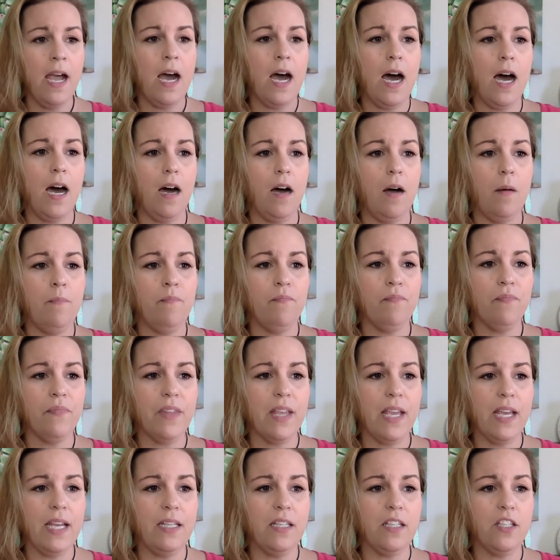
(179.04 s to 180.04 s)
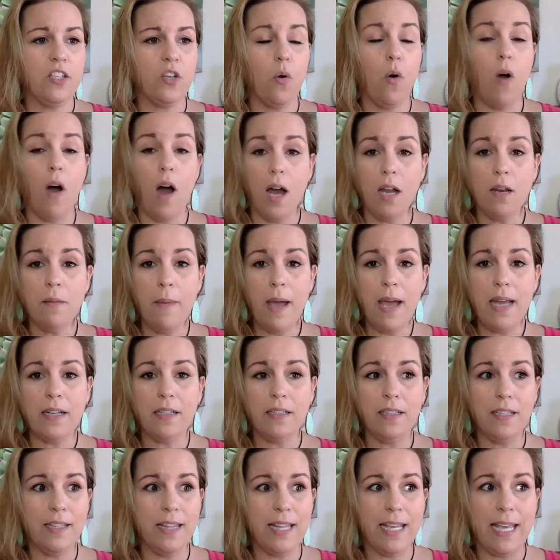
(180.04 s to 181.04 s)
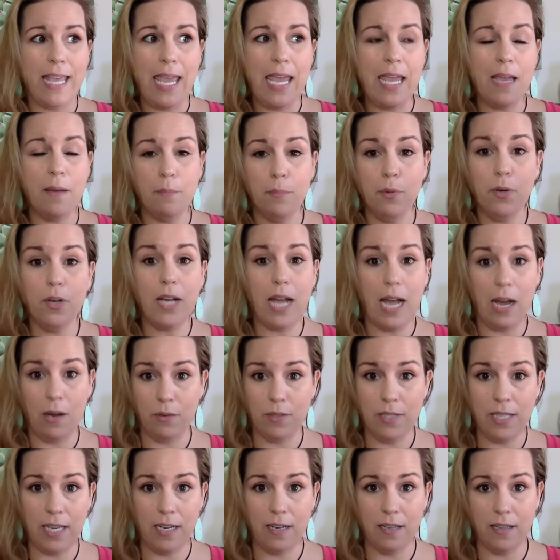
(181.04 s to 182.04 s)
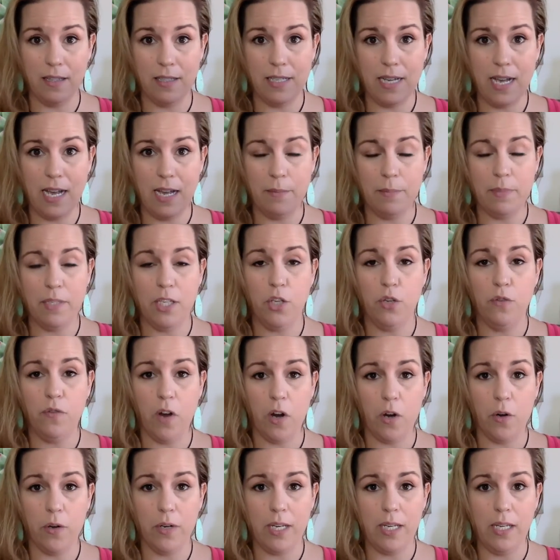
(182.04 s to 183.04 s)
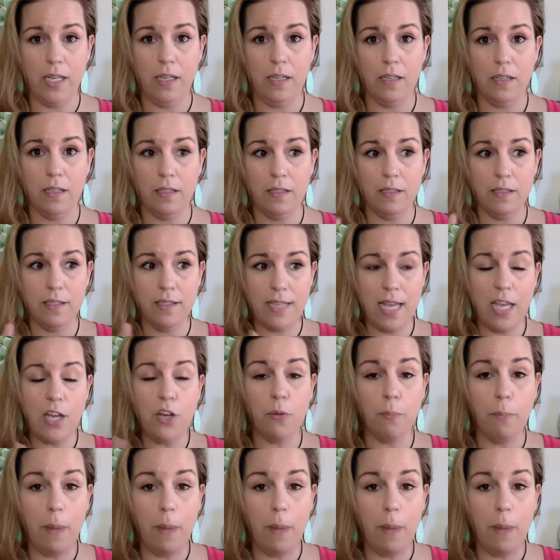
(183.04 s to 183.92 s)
Um, and so automatically they can't book outside of the times that you've already set your